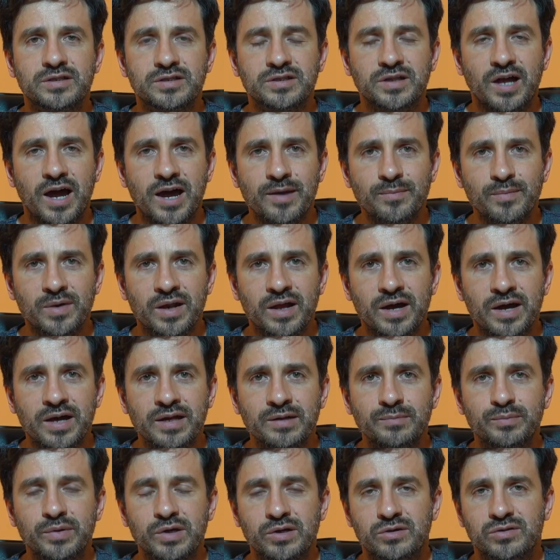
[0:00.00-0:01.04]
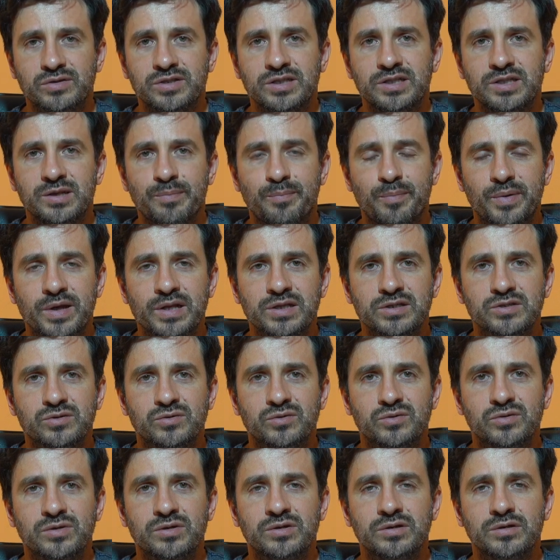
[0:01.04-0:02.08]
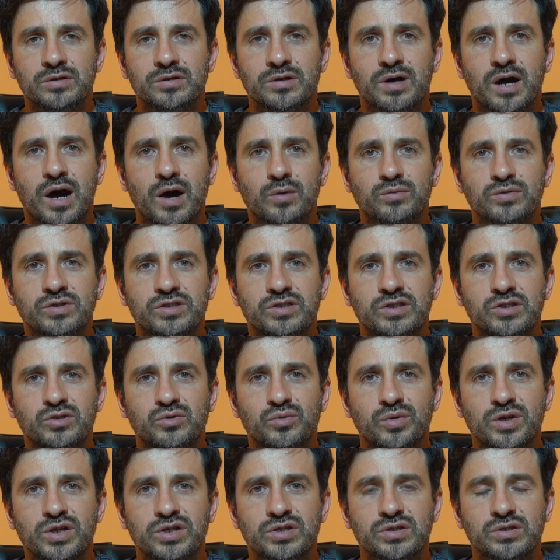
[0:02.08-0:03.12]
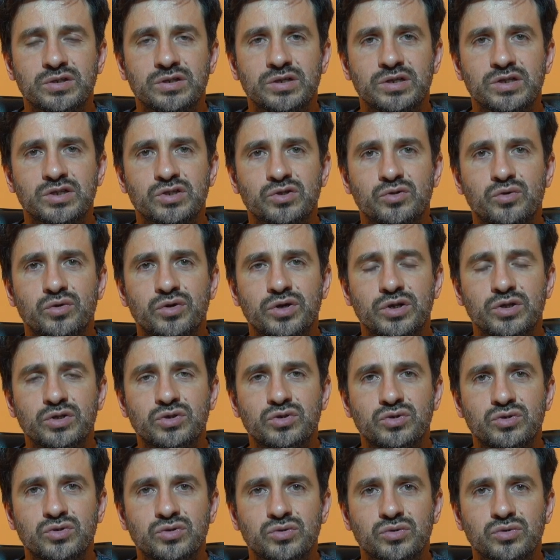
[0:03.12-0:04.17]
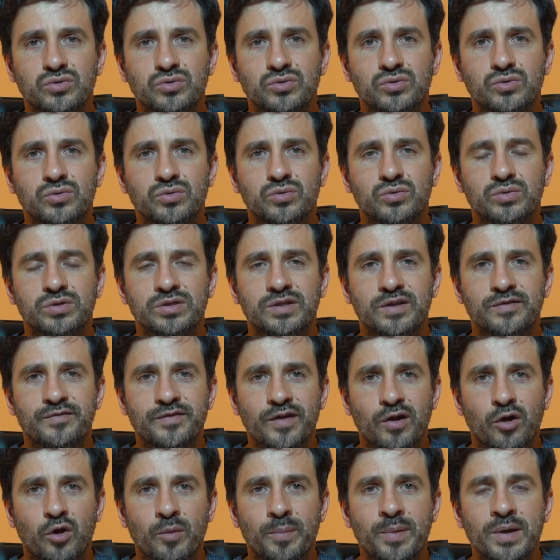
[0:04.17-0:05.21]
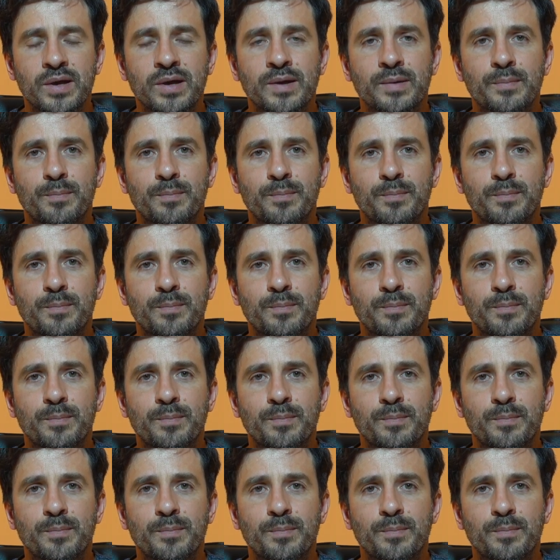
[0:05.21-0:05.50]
timeline because it depends on how the situation is going to develop,